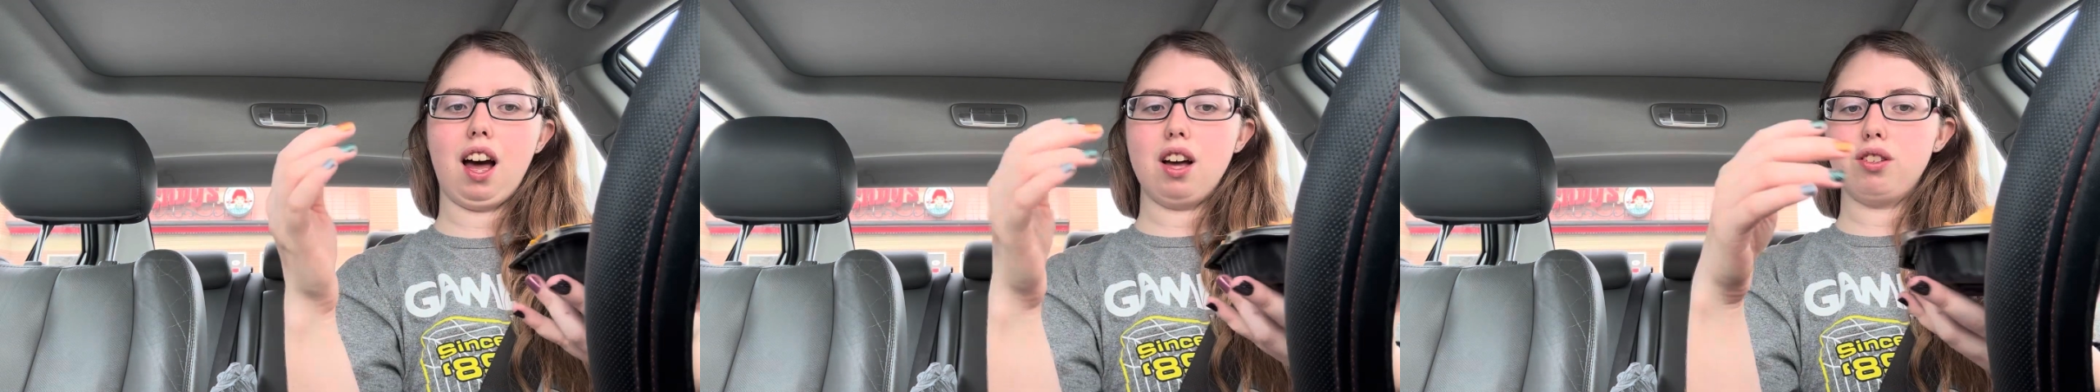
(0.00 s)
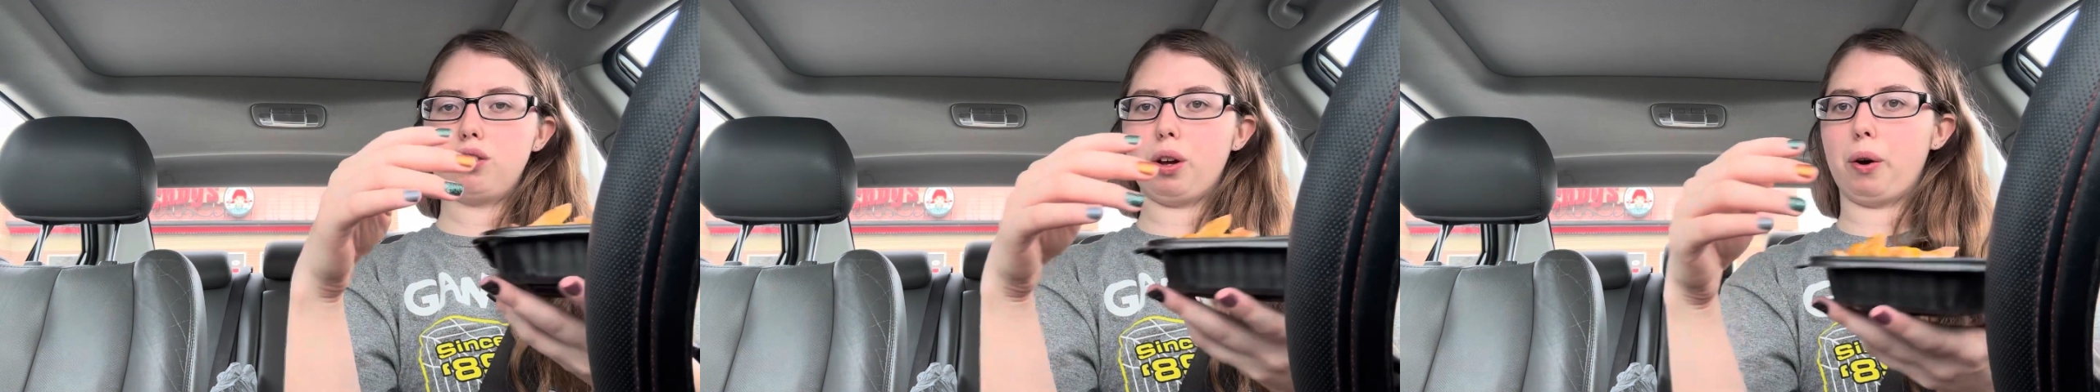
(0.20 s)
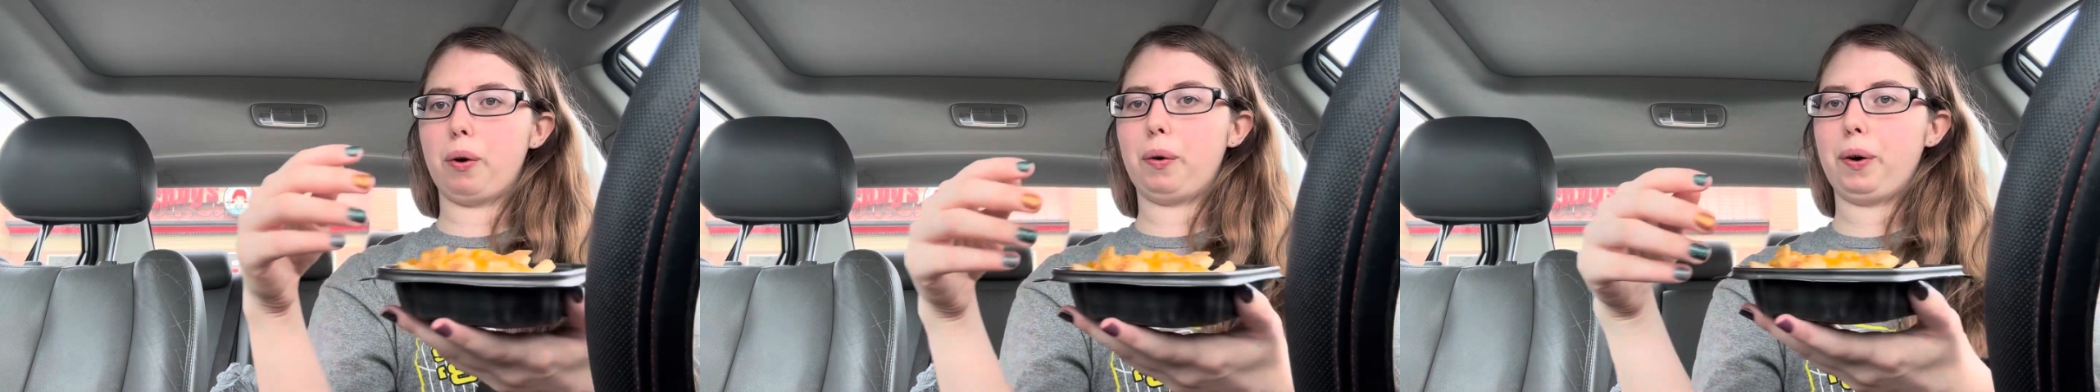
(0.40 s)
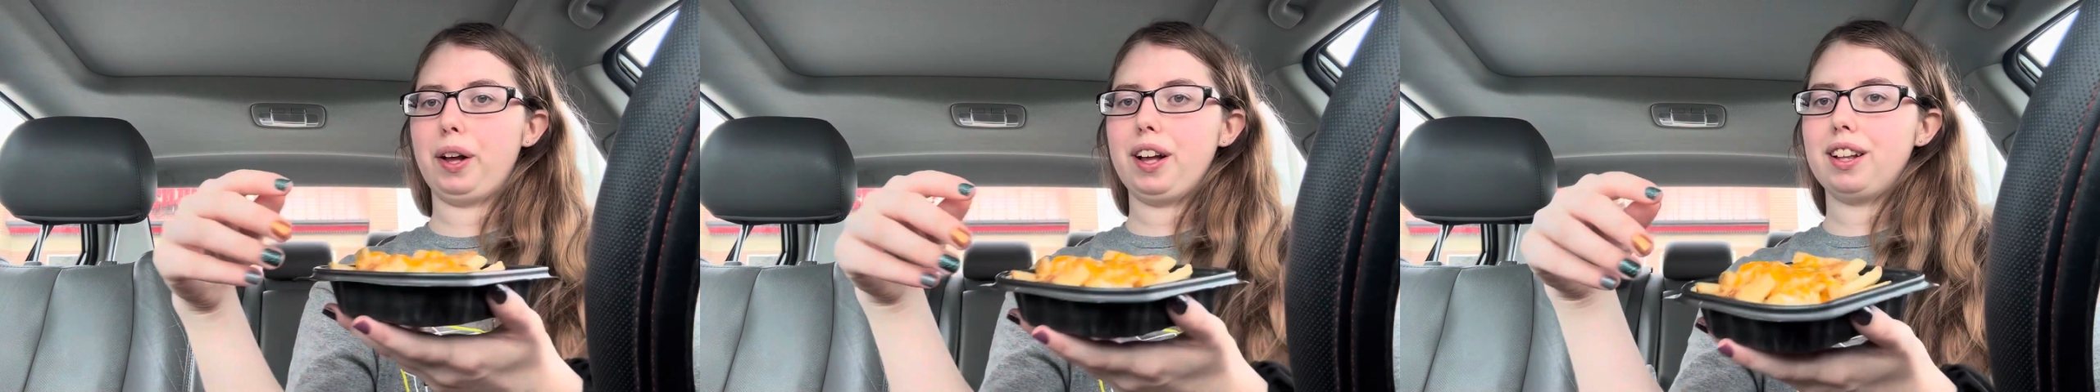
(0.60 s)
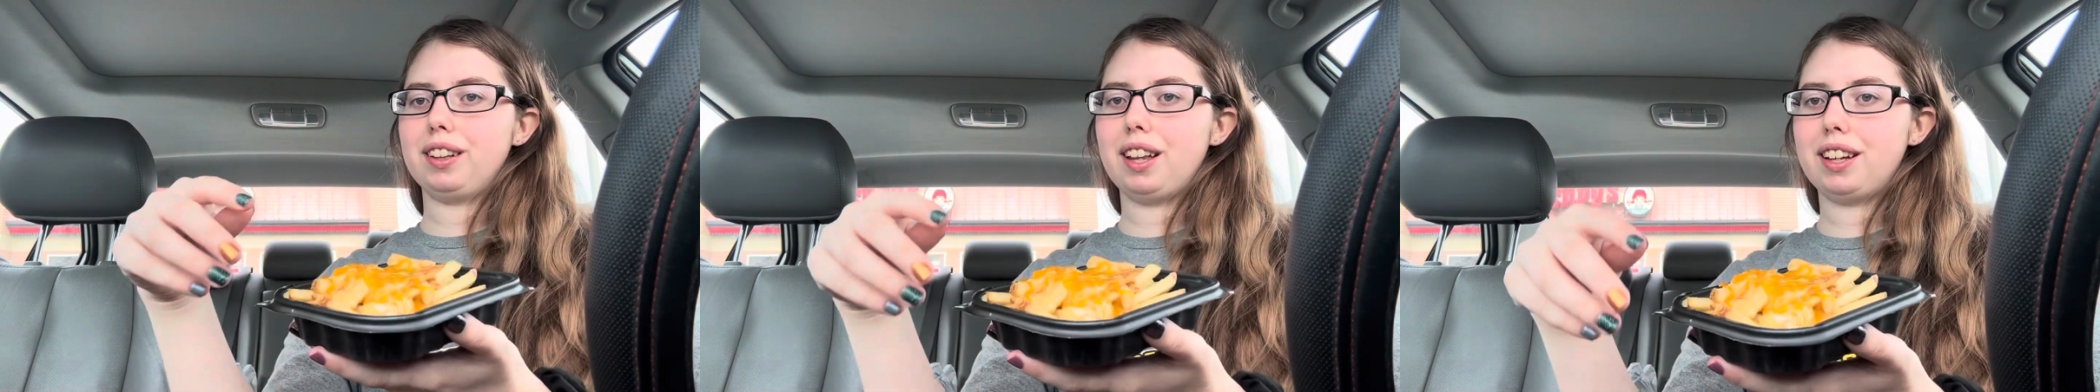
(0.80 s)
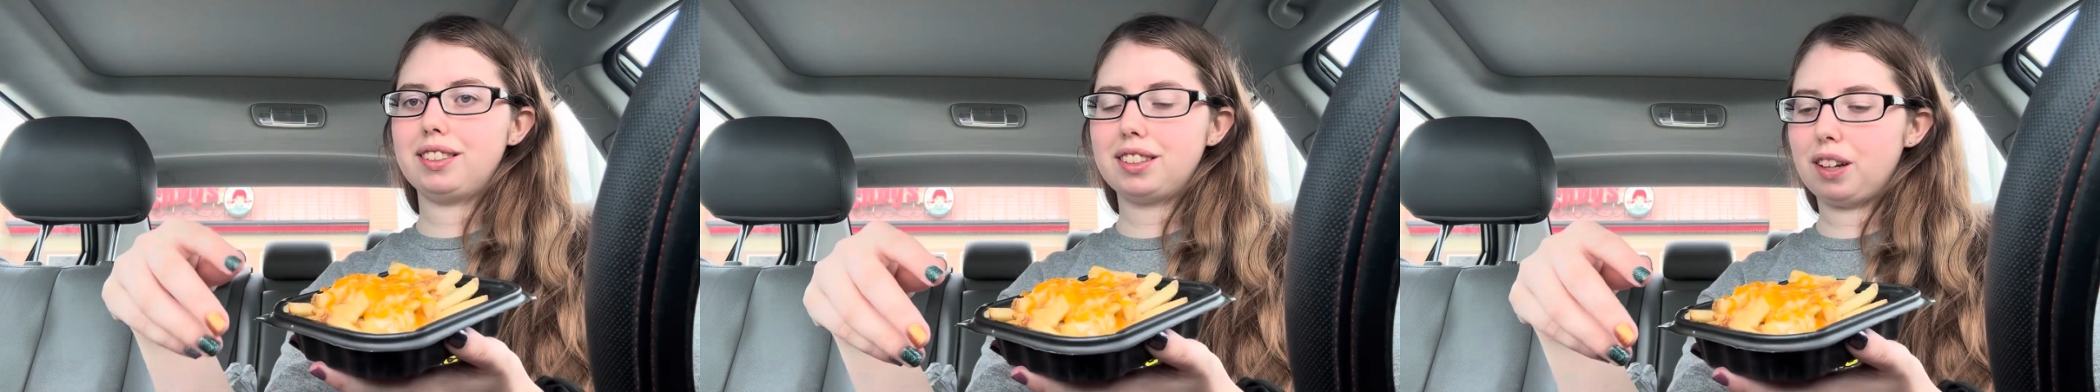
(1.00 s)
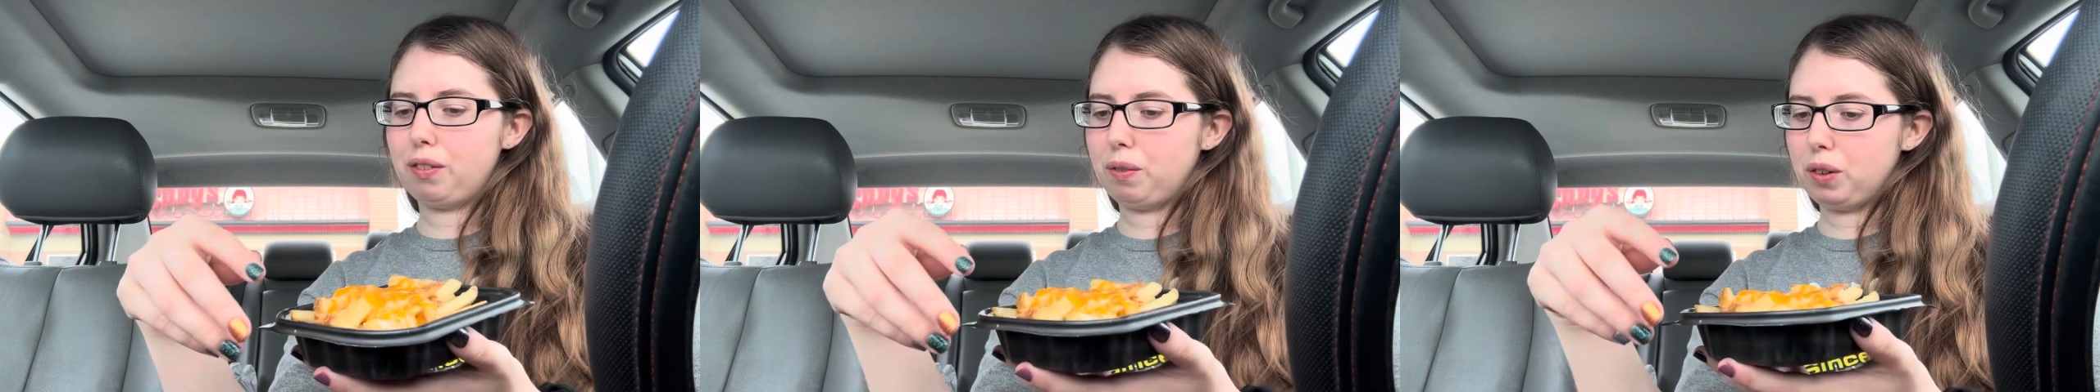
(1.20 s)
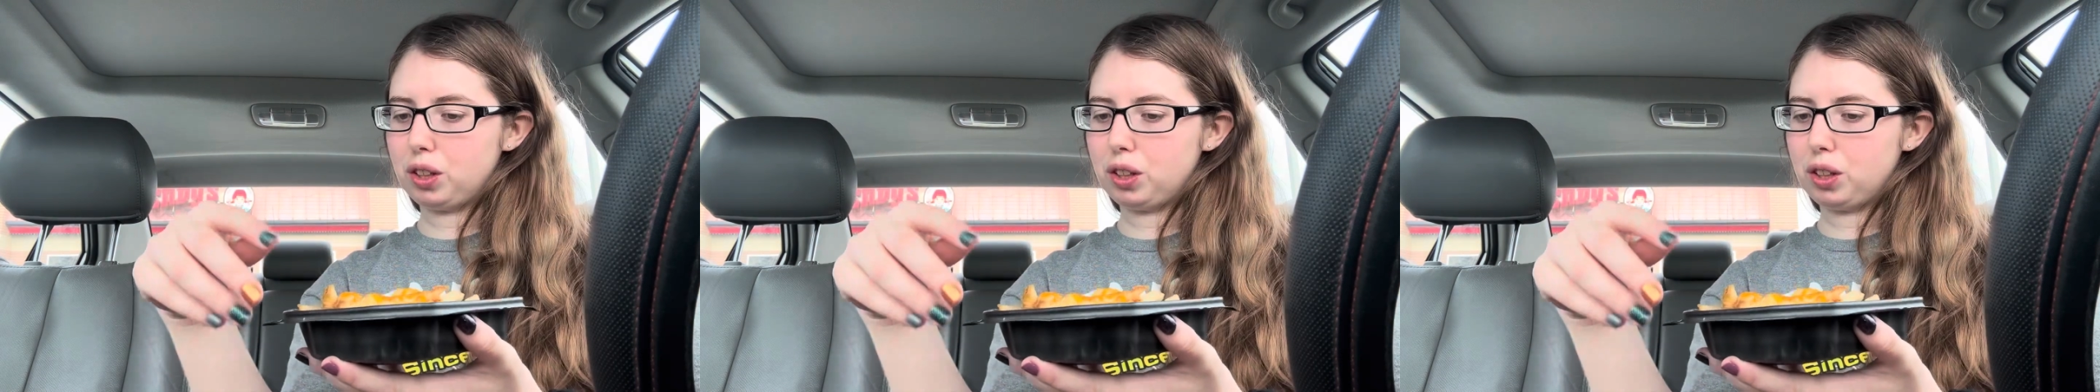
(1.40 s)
So let's give them